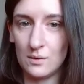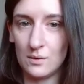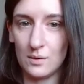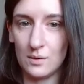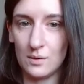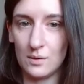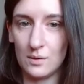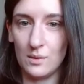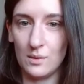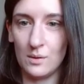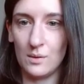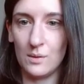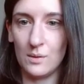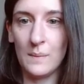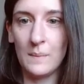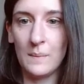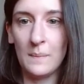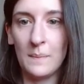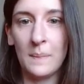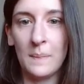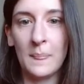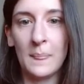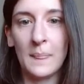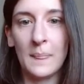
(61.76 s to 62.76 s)
to
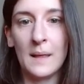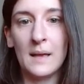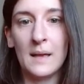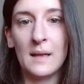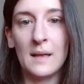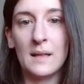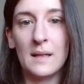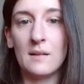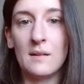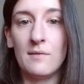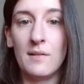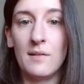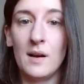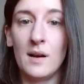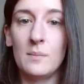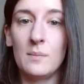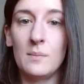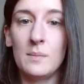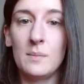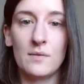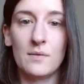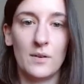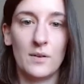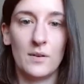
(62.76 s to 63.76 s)
develop
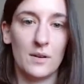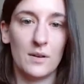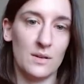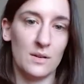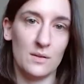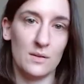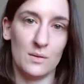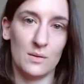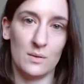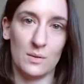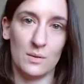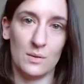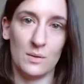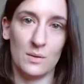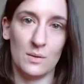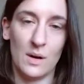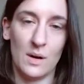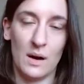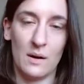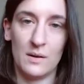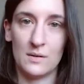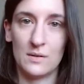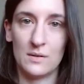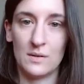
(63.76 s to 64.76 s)
it further to
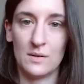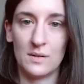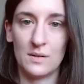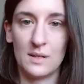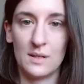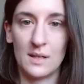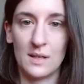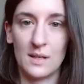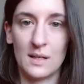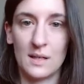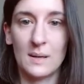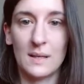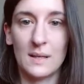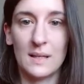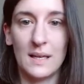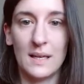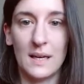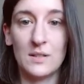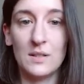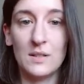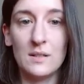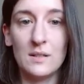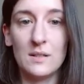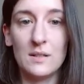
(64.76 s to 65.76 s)
our users'
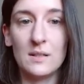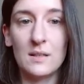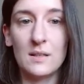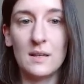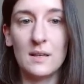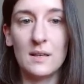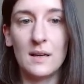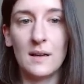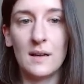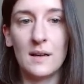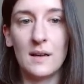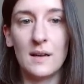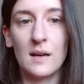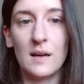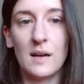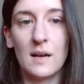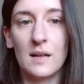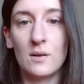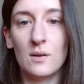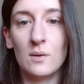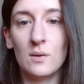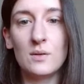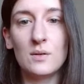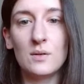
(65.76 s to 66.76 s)
expectations.
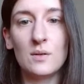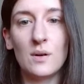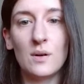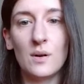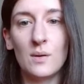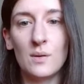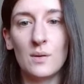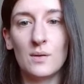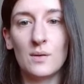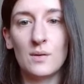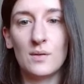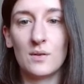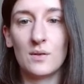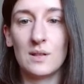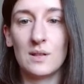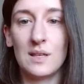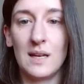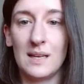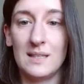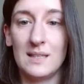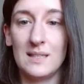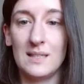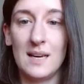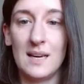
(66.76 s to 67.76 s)
And also through
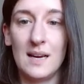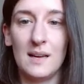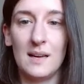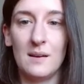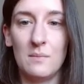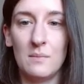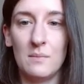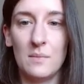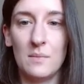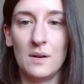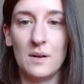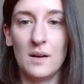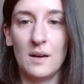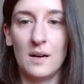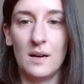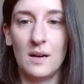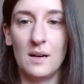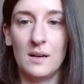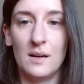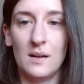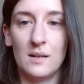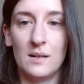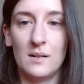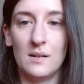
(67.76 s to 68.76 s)
that time,
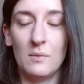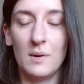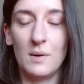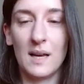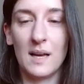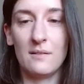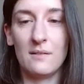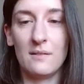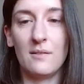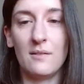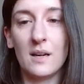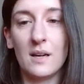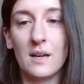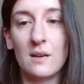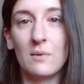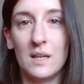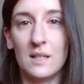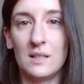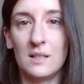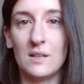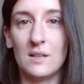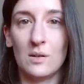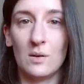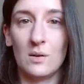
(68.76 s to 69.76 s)
we have
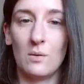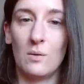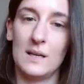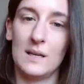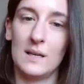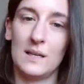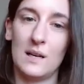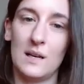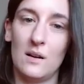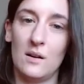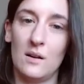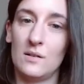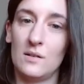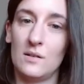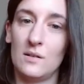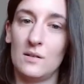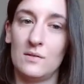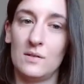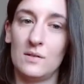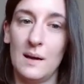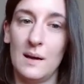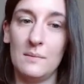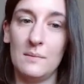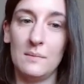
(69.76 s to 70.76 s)
accumulated quite a lot
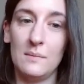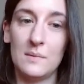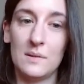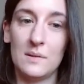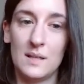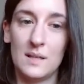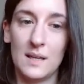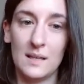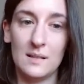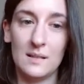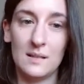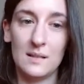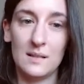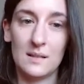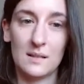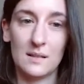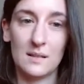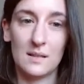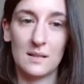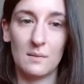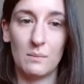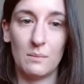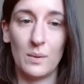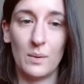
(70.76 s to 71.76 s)
of debt,
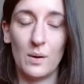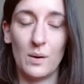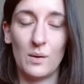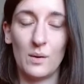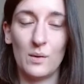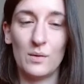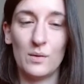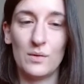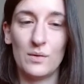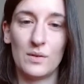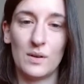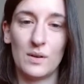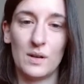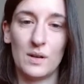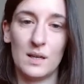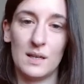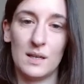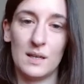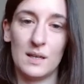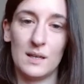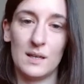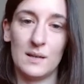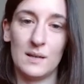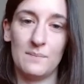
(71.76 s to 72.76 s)
both
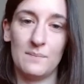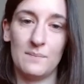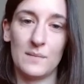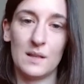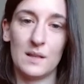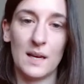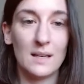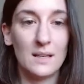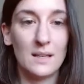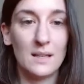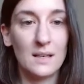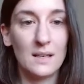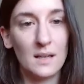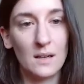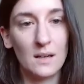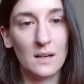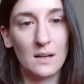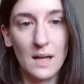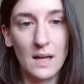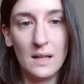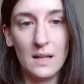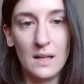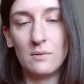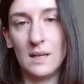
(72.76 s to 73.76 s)
technical
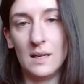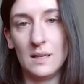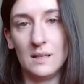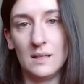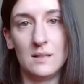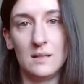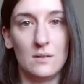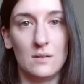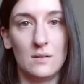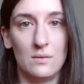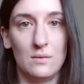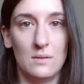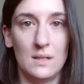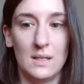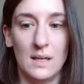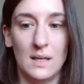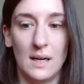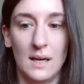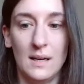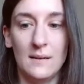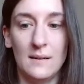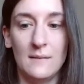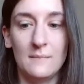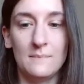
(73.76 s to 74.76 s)
and related to
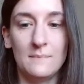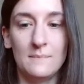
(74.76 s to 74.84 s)
design.